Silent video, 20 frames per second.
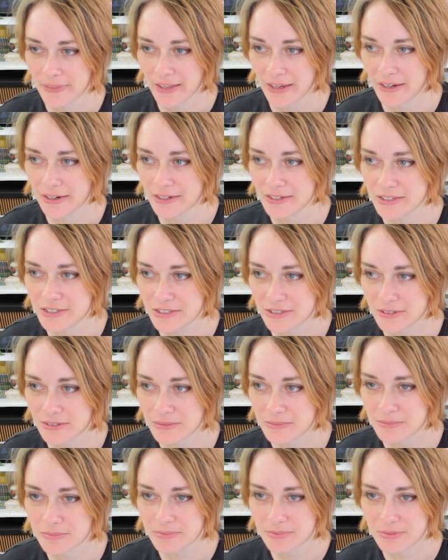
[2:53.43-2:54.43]
I should
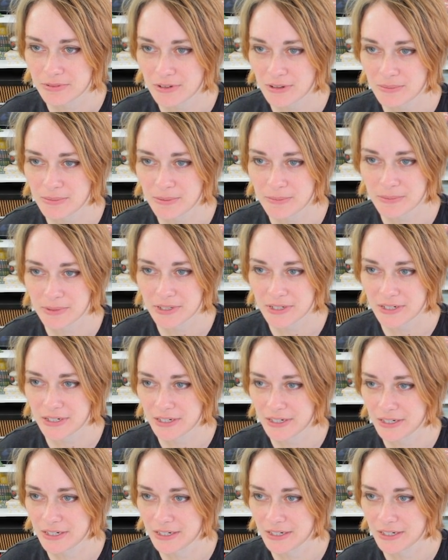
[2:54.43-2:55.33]
probably,